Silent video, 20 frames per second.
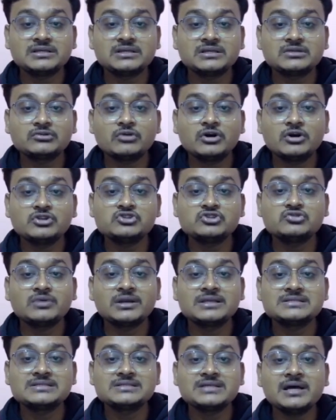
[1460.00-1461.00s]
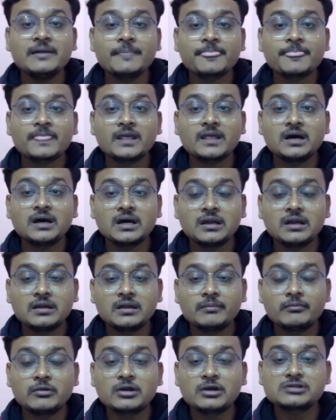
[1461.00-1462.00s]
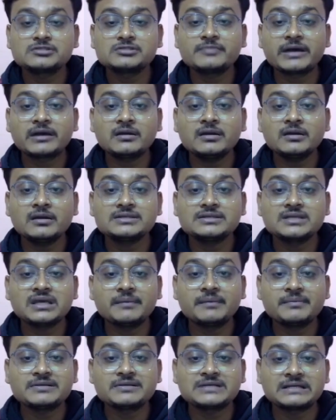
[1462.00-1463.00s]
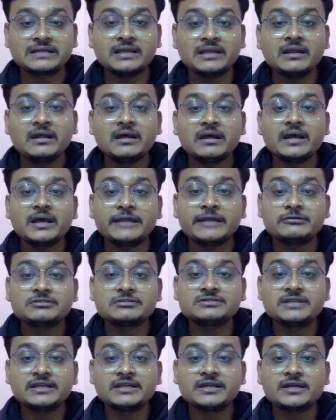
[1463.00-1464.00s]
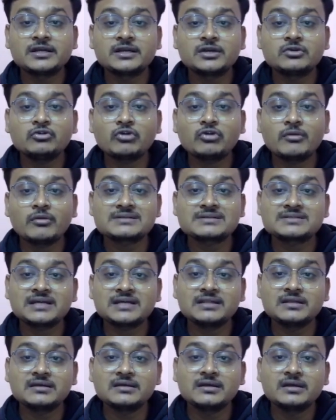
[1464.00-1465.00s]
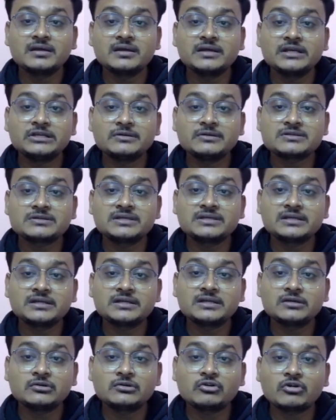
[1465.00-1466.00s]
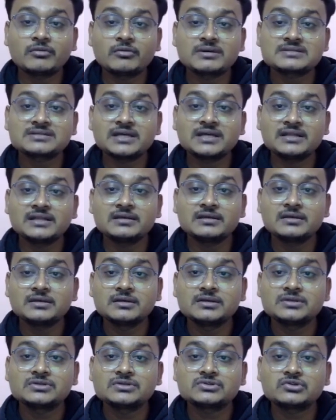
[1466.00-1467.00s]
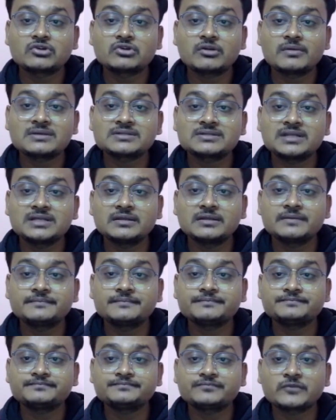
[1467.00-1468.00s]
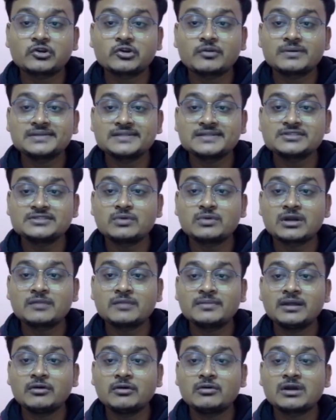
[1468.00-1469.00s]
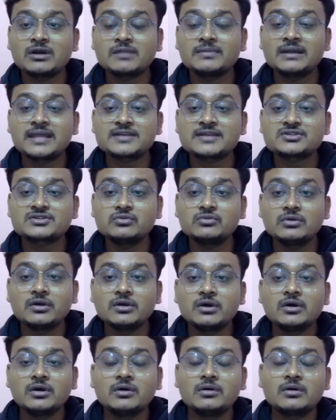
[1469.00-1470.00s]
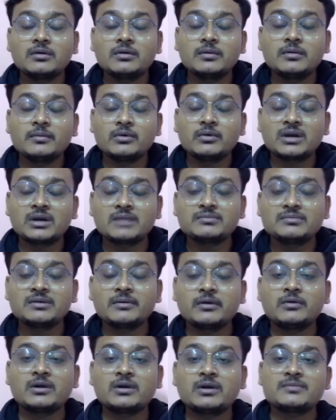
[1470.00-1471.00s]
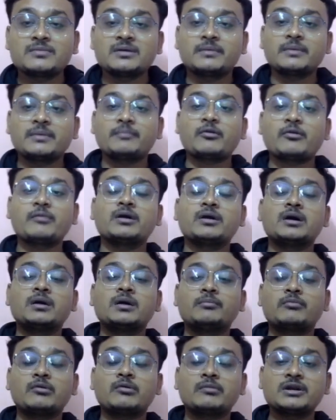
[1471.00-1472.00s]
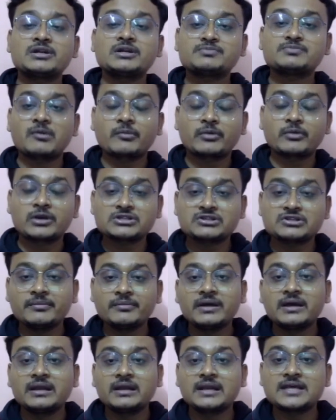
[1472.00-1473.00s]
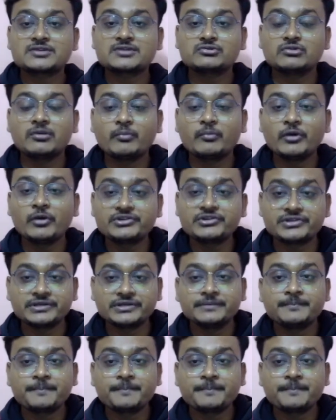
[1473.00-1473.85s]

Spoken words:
Don Juan is a Lord Byron is an epic satire, and it was dedicated to Robert Sadi. It was dedicated to Robert Sadi. So Robert Sadi is one of the Lake School, one of the proponents of Lake School of Poetry.